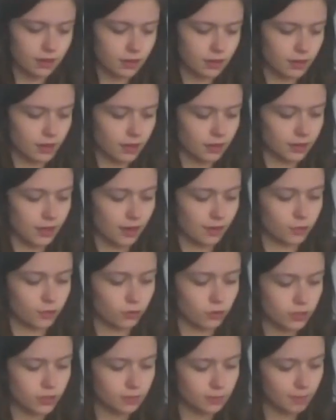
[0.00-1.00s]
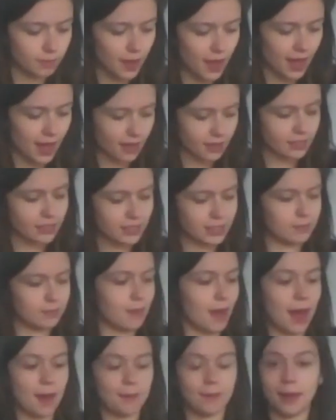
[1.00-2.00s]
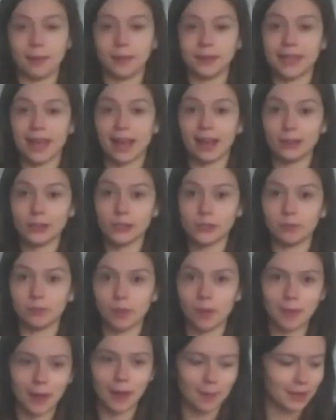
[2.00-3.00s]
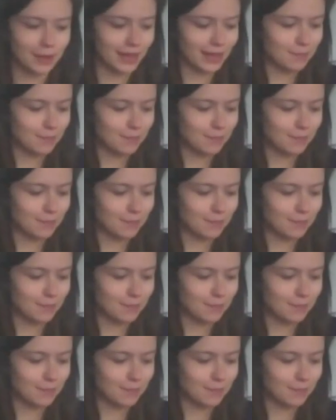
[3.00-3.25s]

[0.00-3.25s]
Lucky I've got some spare paper towel to mop up any